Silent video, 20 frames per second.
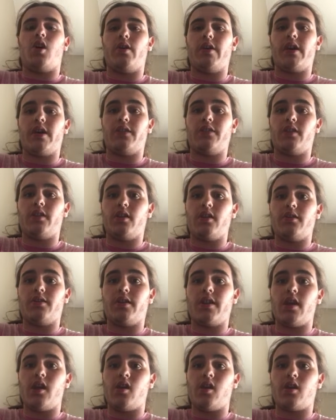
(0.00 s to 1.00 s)
Oh yeah,
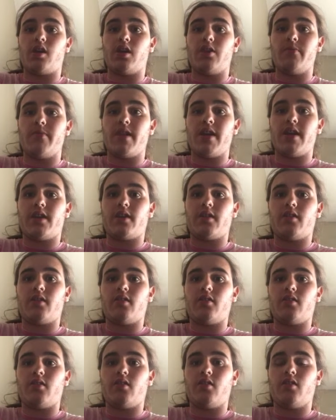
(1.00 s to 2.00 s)
they are gonna make,
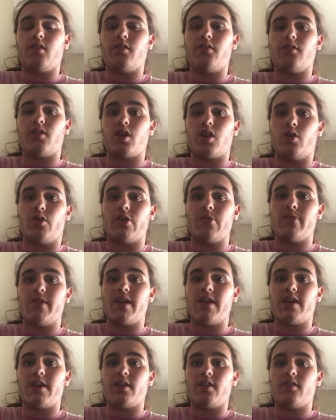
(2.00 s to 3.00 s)
they're going to
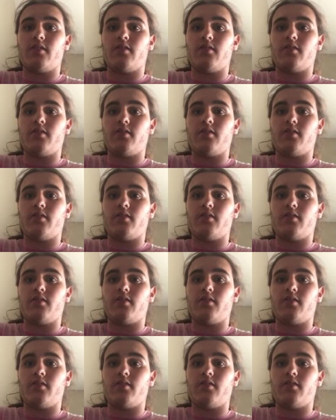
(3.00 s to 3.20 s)
make